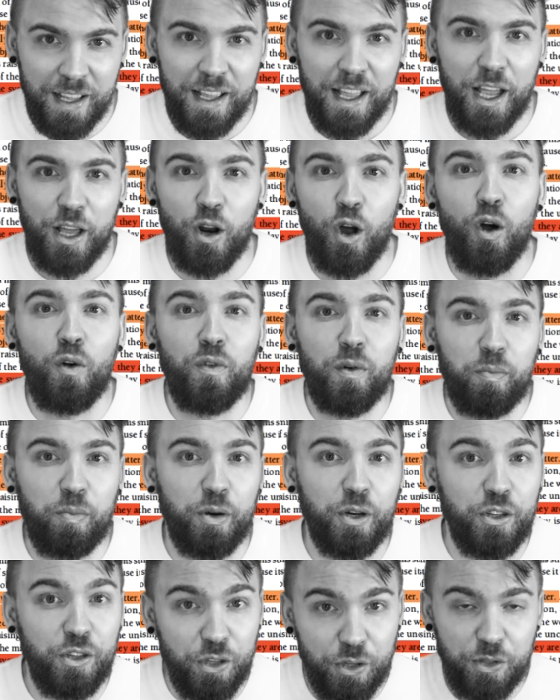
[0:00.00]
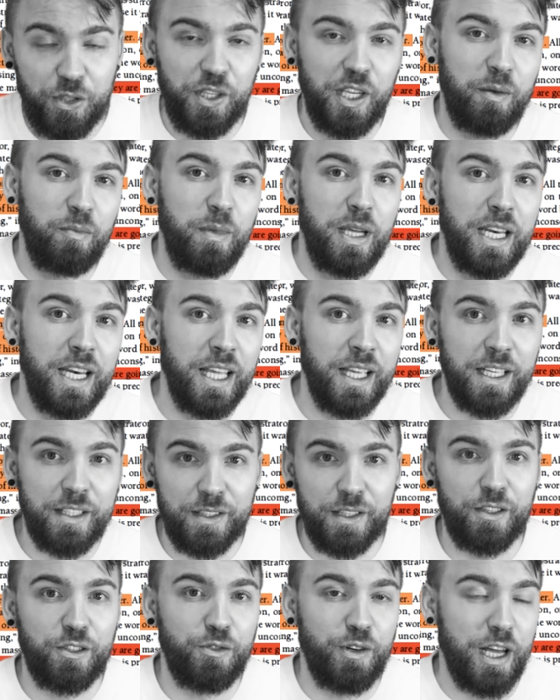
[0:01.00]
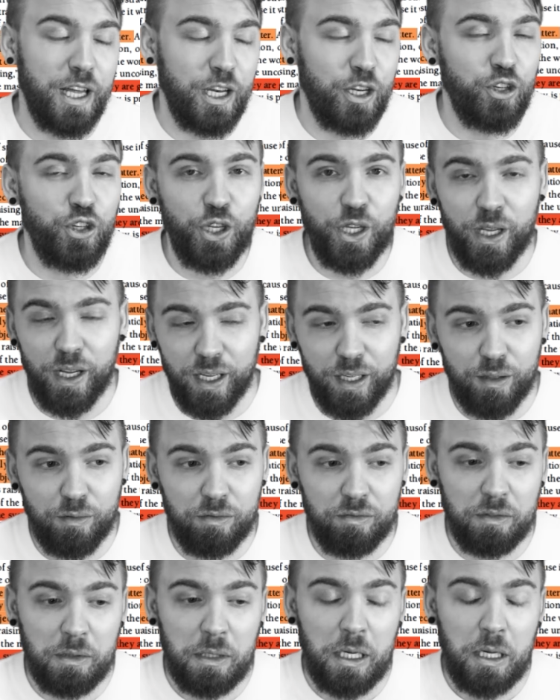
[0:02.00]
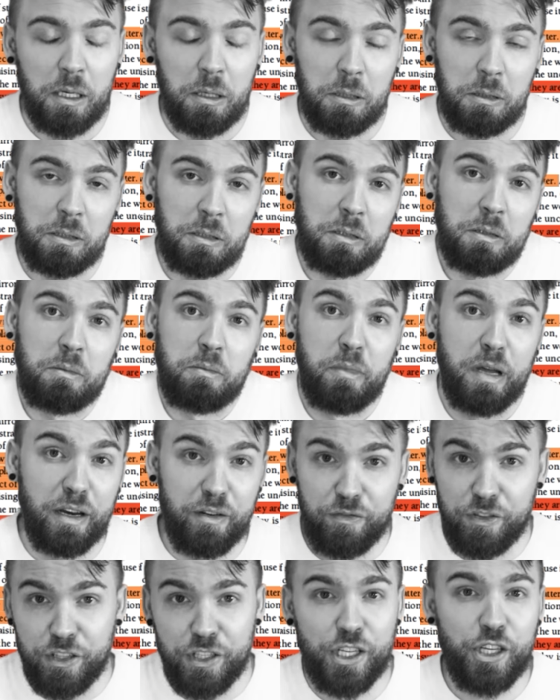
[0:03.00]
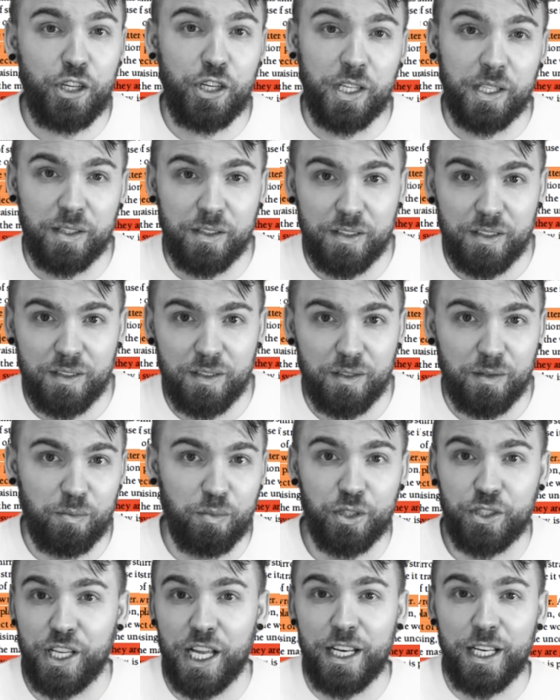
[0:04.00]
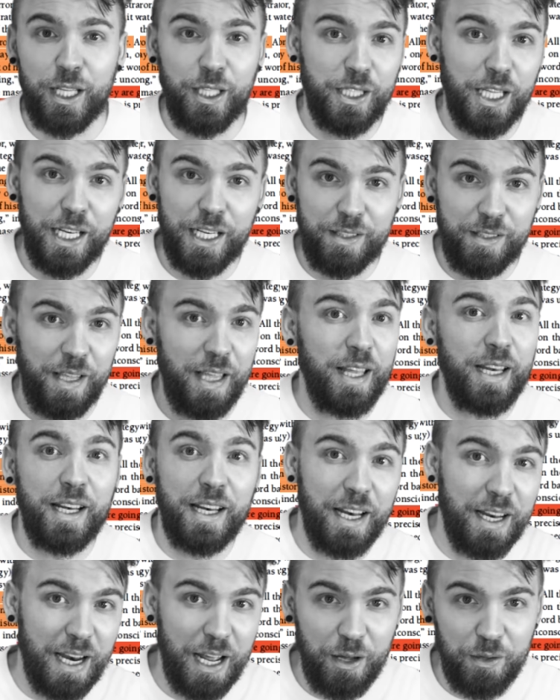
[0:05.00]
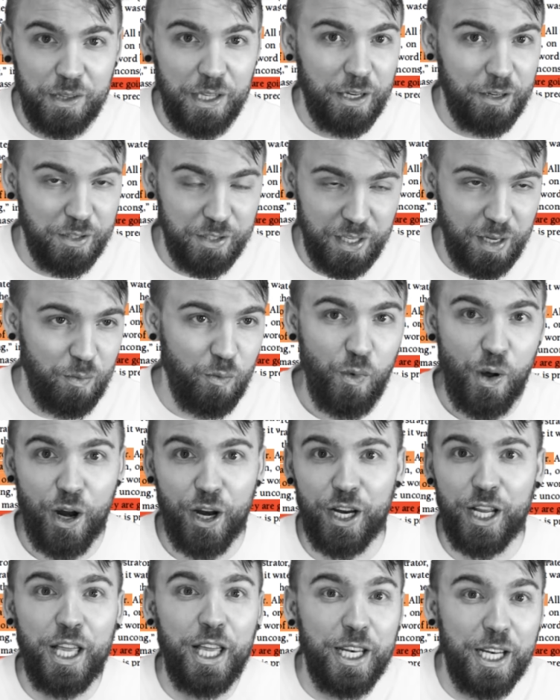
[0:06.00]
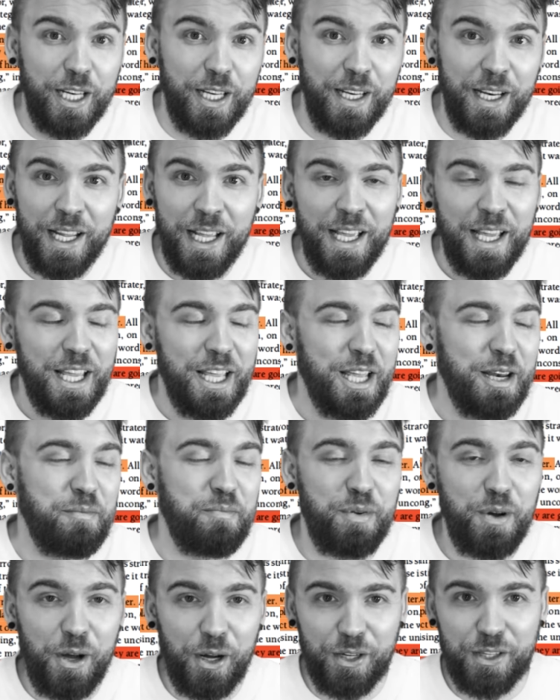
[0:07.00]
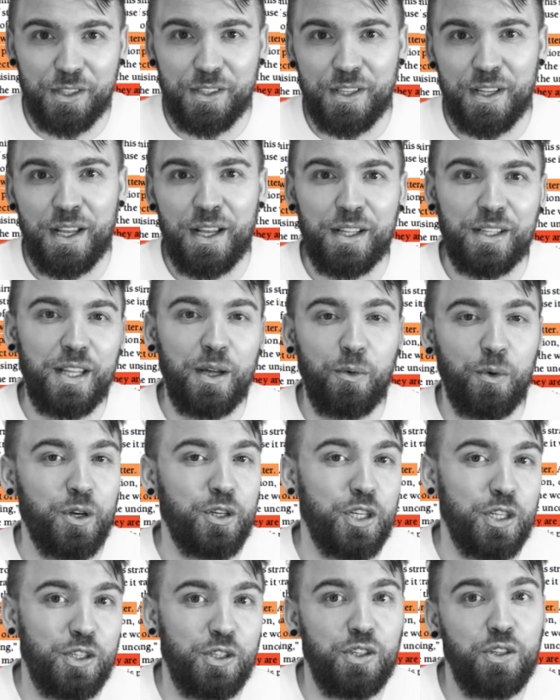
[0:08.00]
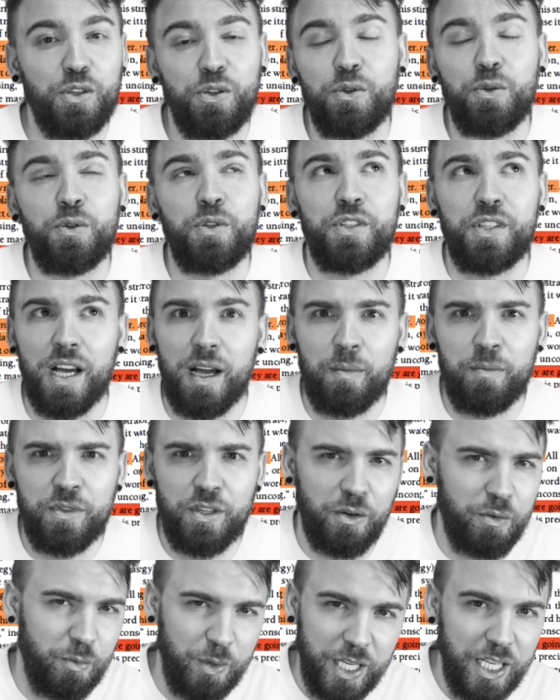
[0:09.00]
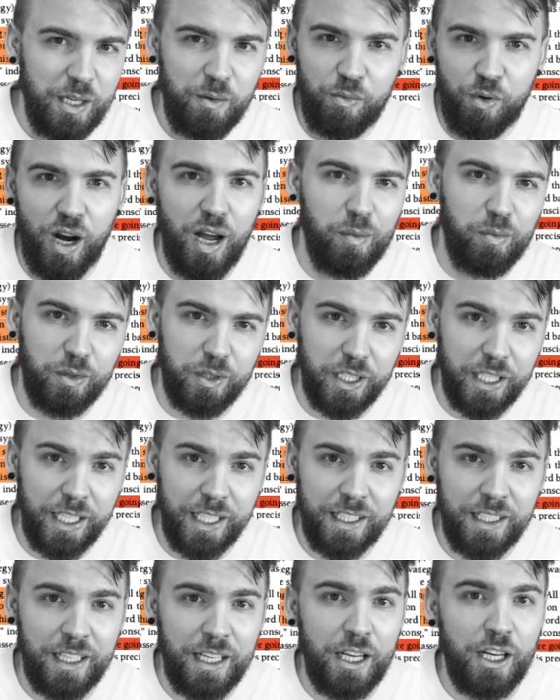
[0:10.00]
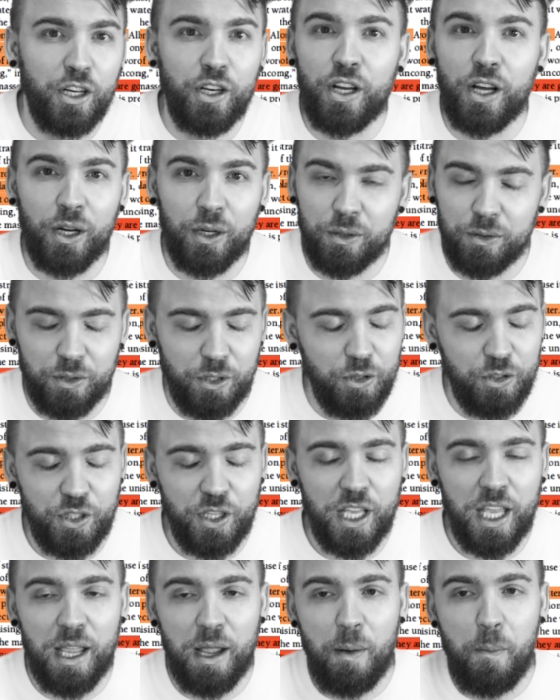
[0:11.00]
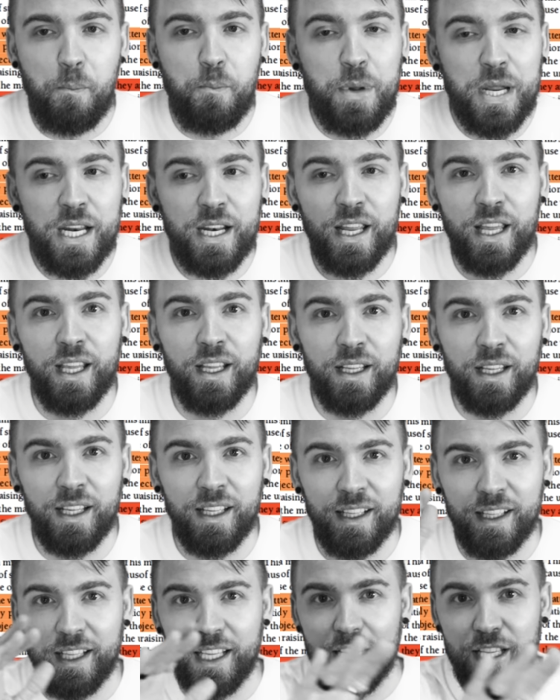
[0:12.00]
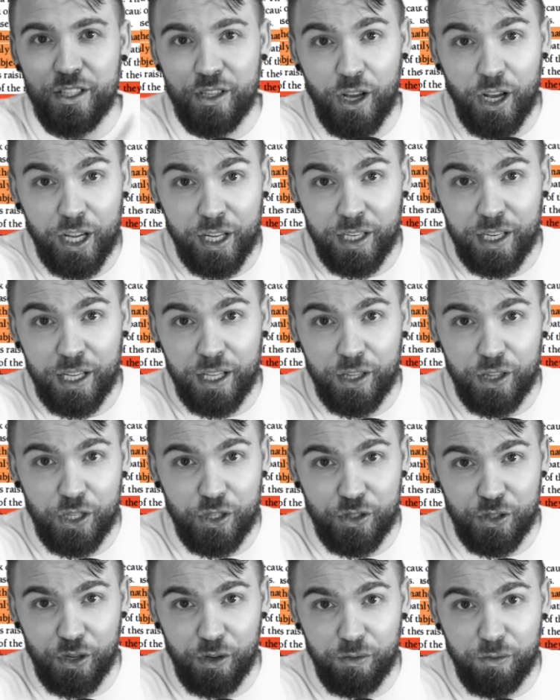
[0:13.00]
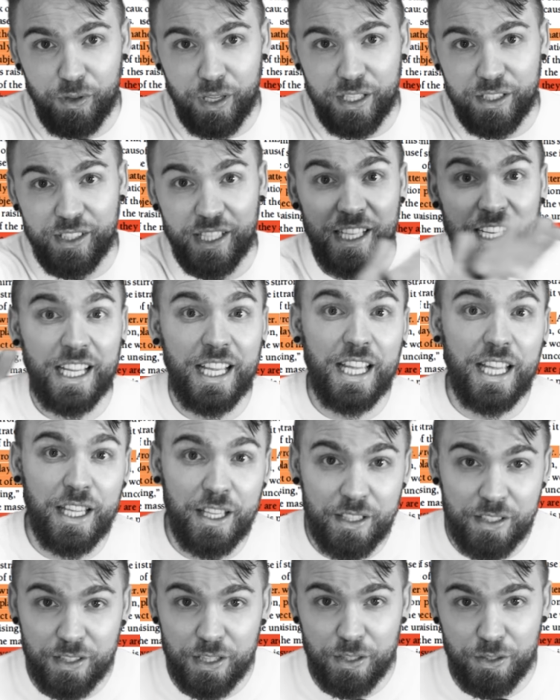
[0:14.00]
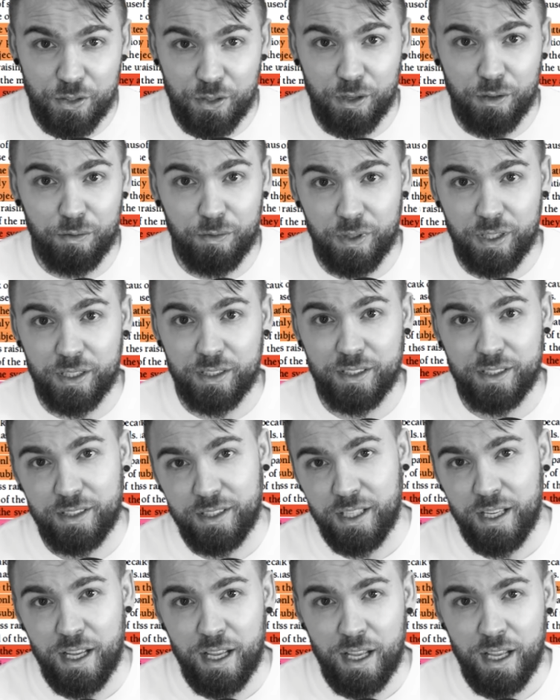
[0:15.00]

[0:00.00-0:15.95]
And overproducing meaning is the strategy of metaphysicians, pretending that it's hidden out there somewhere, hidden in books that were just too dumb to read properly. No, you see, meaning is on the surface. It is the surface.